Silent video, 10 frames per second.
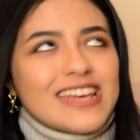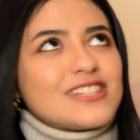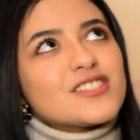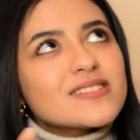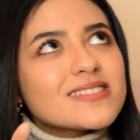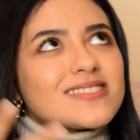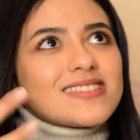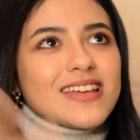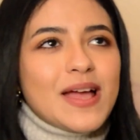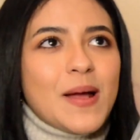It just
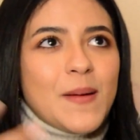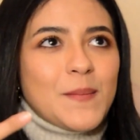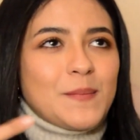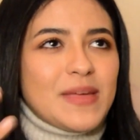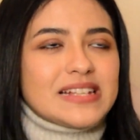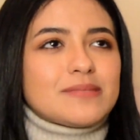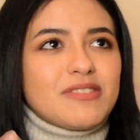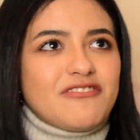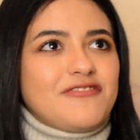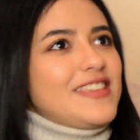makes me
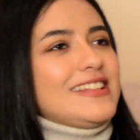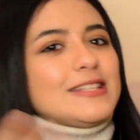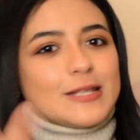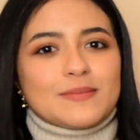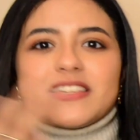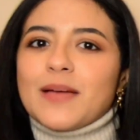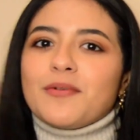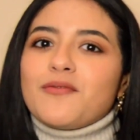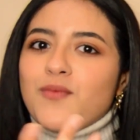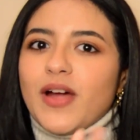feel some type
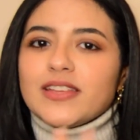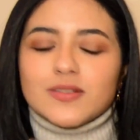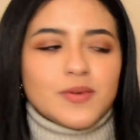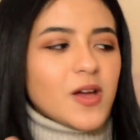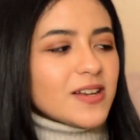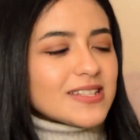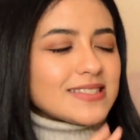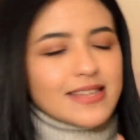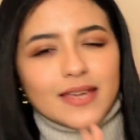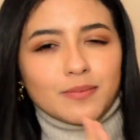of way, to be honest.
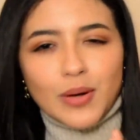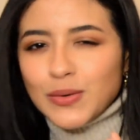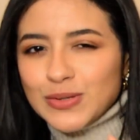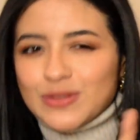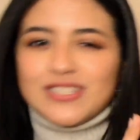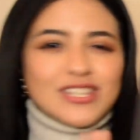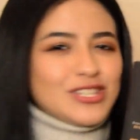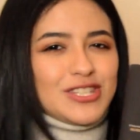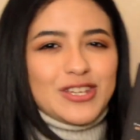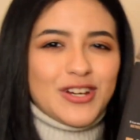Nightbat to
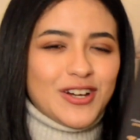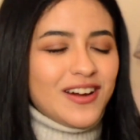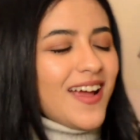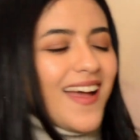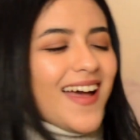Tanger.